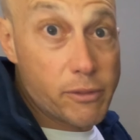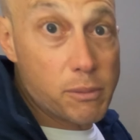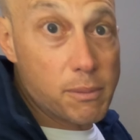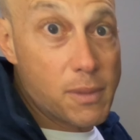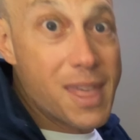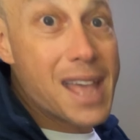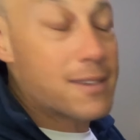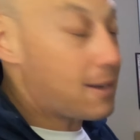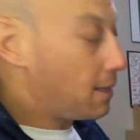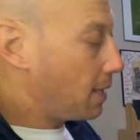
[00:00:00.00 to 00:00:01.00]
of them,
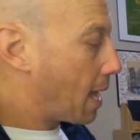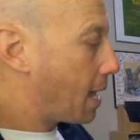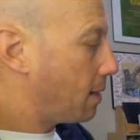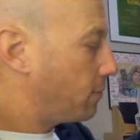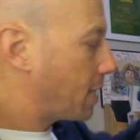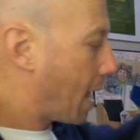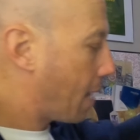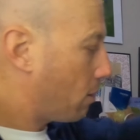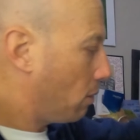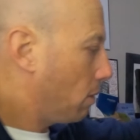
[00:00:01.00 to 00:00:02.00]
that's a lot of
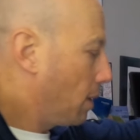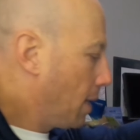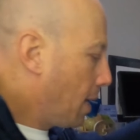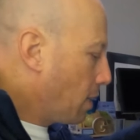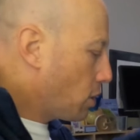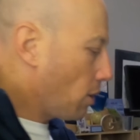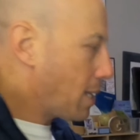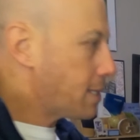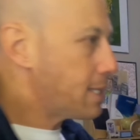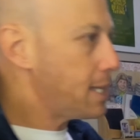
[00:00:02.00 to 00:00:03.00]
tackle. So
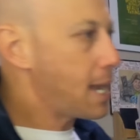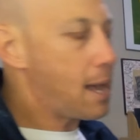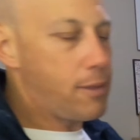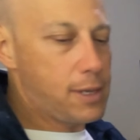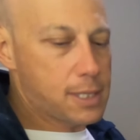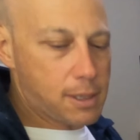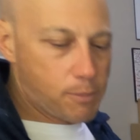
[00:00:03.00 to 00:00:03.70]
let's see how these